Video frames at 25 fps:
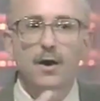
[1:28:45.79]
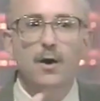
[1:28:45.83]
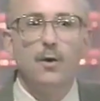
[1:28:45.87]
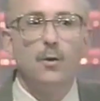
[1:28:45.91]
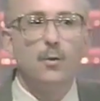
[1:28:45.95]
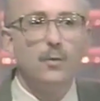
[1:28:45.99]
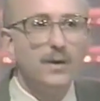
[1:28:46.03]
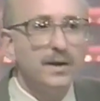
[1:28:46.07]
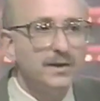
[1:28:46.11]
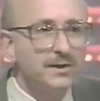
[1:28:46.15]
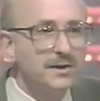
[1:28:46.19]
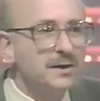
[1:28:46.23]

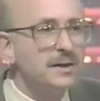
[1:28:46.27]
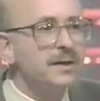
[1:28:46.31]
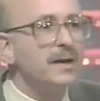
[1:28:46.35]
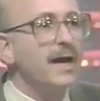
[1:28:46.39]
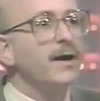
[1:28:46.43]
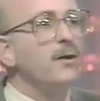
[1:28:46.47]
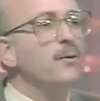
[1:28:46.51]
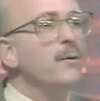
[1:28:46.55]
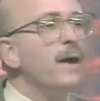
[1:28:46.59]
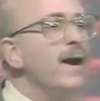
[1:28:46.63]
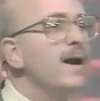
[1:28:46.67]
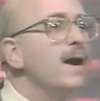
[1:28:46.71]
risks
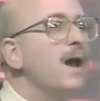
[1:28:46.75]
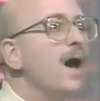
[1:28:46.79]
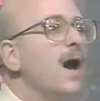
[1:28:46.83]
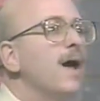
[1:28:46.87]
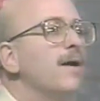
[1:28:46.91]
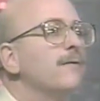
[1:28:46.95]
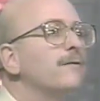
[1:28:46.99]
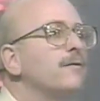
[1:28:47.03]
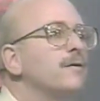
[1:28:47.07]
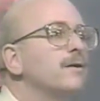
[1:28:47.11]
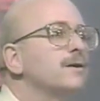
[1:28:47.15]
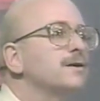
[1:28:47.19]
like
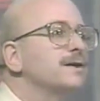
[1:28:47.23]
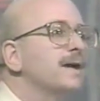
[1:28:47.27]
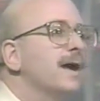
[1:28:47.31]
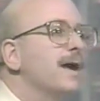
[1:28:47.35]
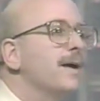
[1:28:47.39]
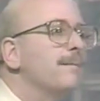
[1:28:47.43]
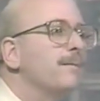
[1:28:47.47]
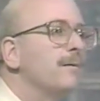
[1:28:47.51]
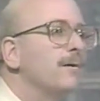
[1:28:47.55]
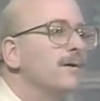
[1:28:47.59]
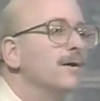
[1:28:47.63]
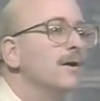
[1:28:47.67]
radon, for
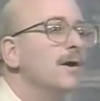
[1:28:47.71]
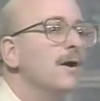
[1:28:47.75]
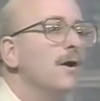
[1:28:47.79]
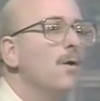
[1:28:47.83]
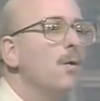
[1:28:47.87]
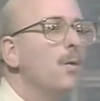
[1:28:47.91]
example,